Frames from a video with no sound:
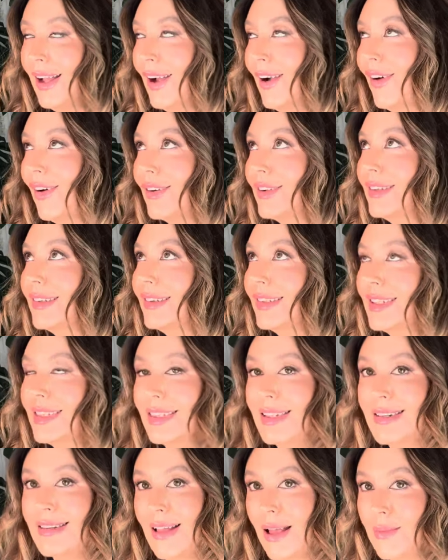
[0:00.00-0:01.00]
honestly,
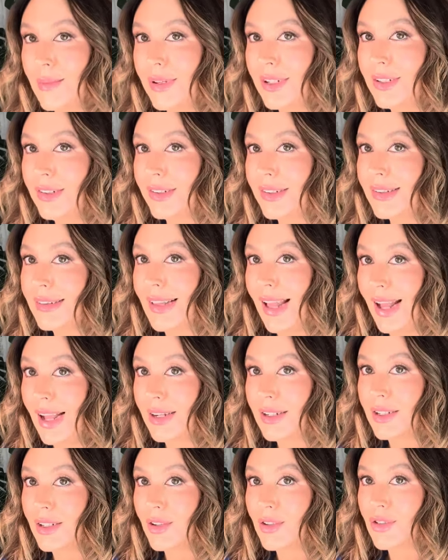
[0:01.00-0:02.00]
the damage is out
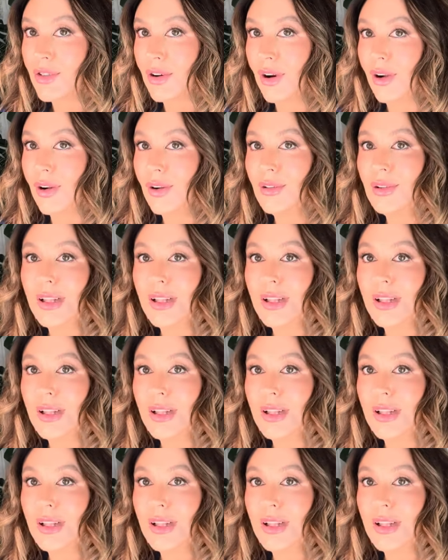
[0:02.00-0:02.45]
of control.